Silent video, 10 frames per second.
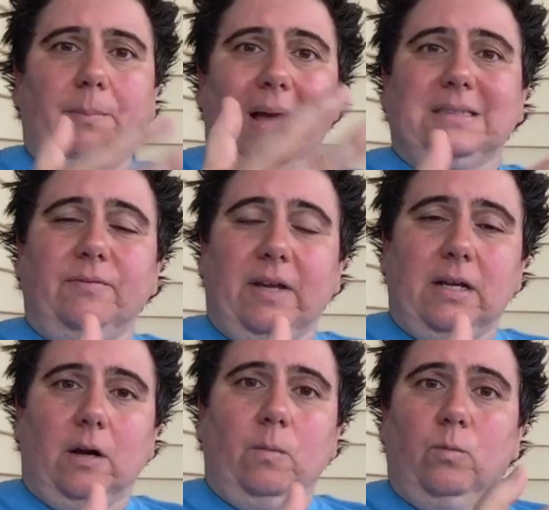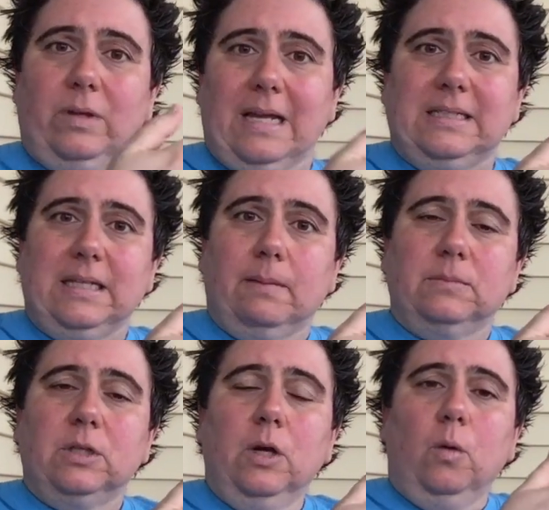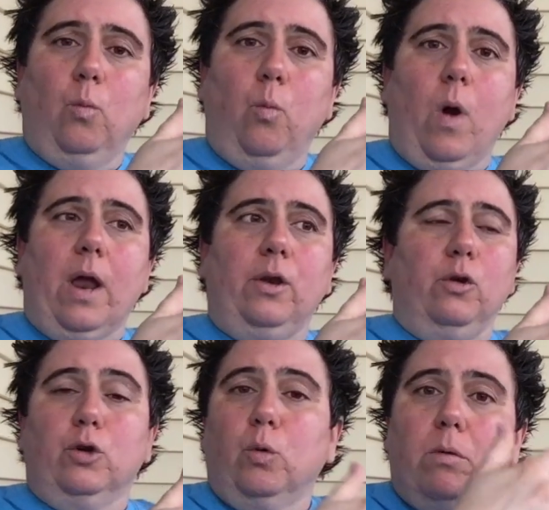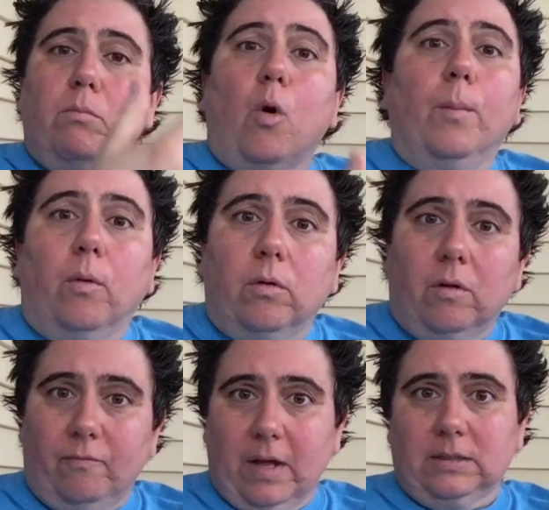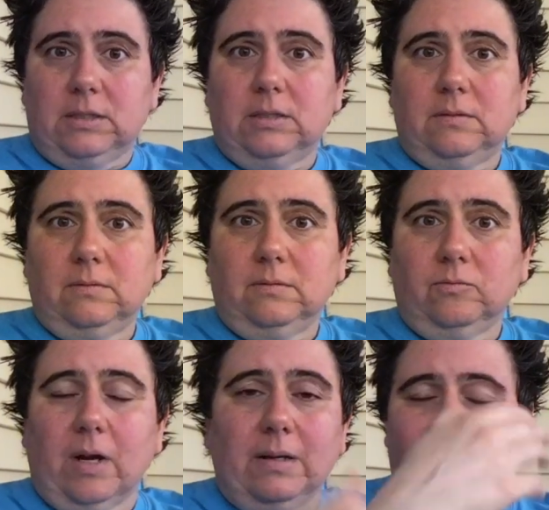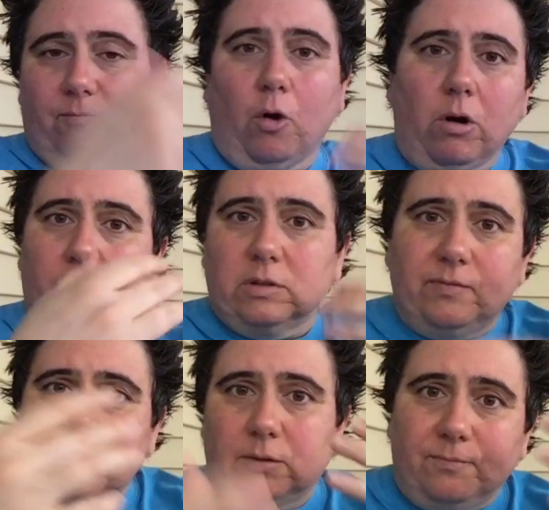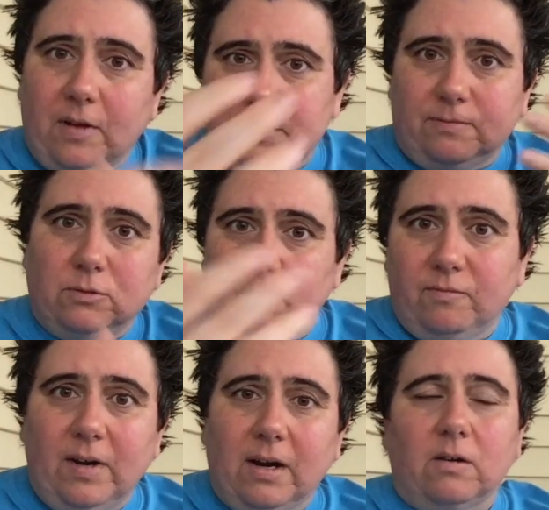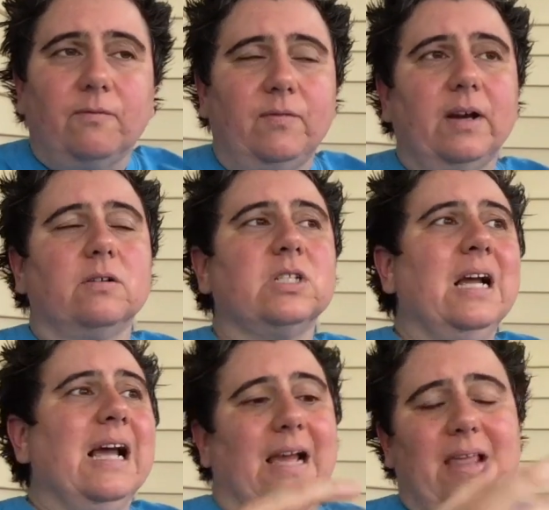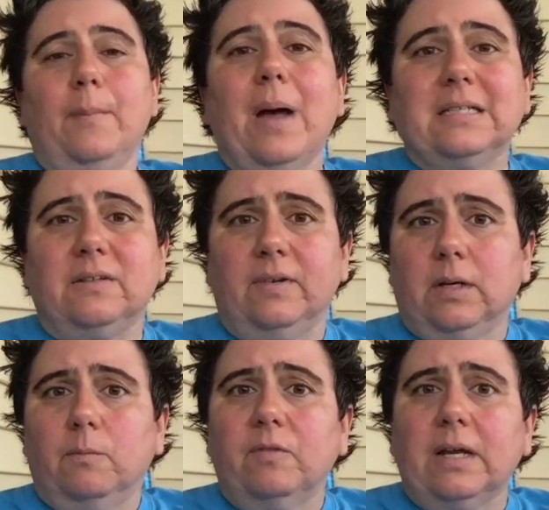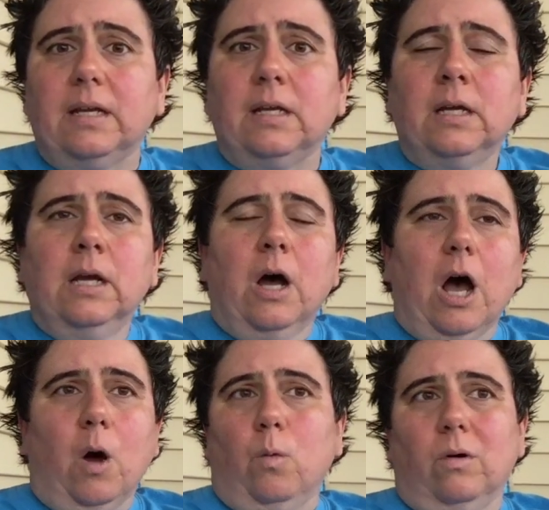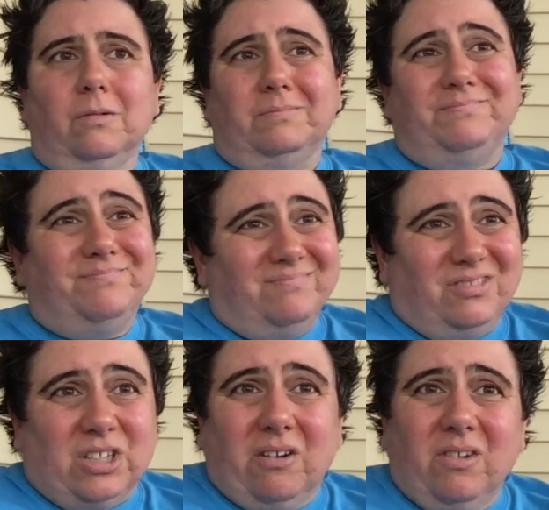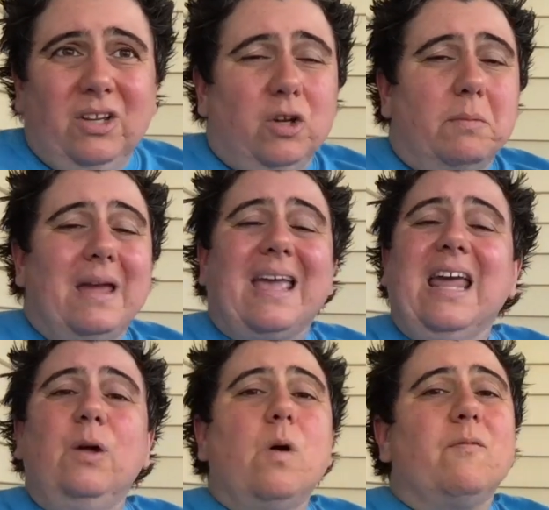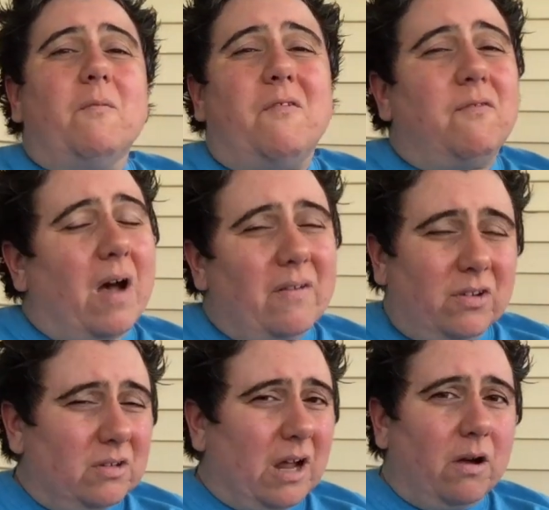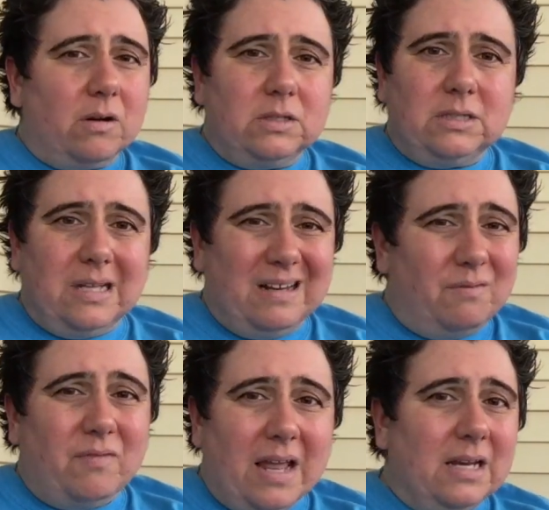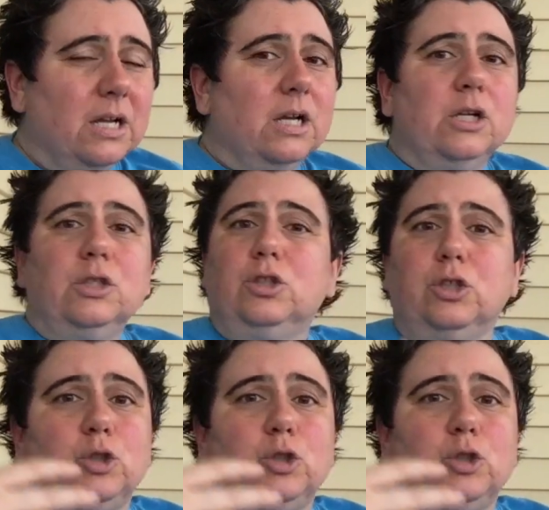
passive income with ATMs when you're doing mobile events, right? Carnivals, vest- festivals, and fair- fairs. And that passive income vending uh, generally you can make anywhere from $500 an event to